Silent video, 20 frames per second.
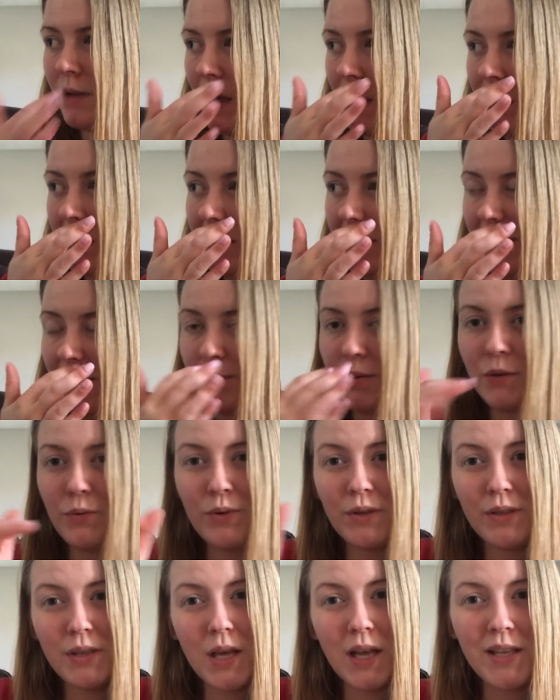anything
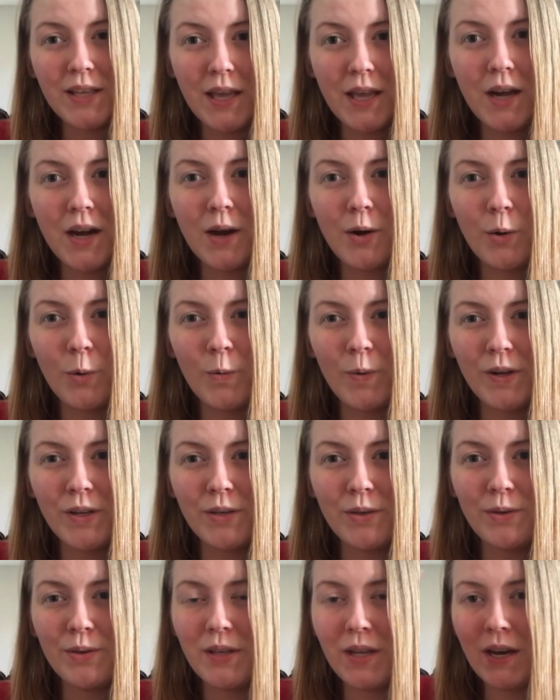between that 8 hour
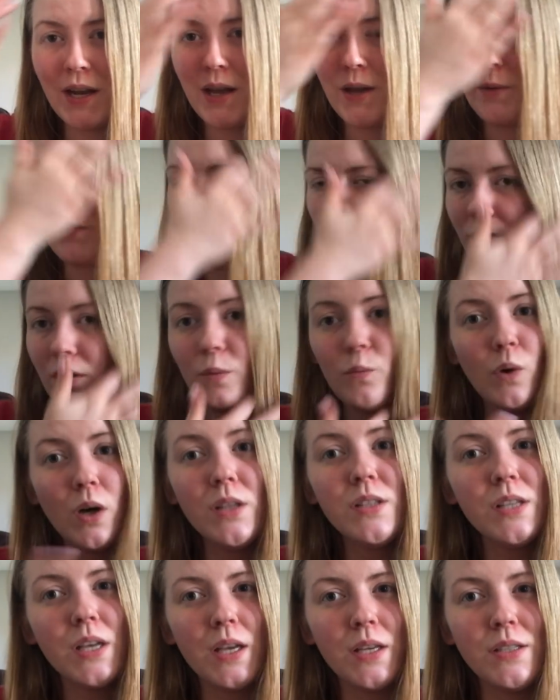window that I
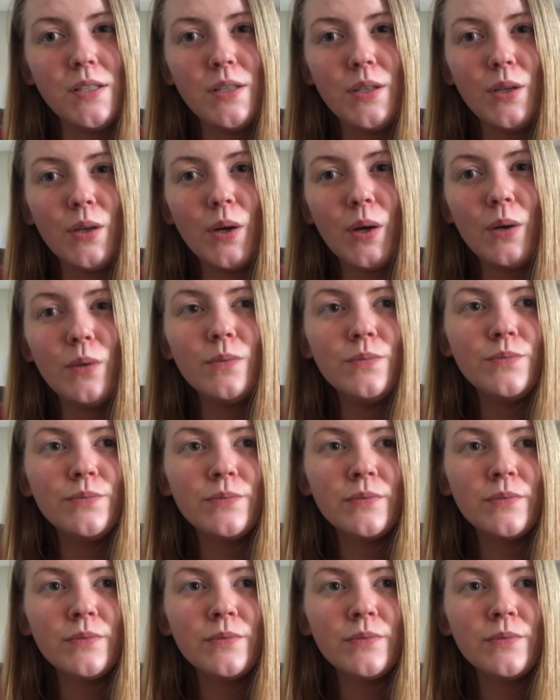wanted, you know?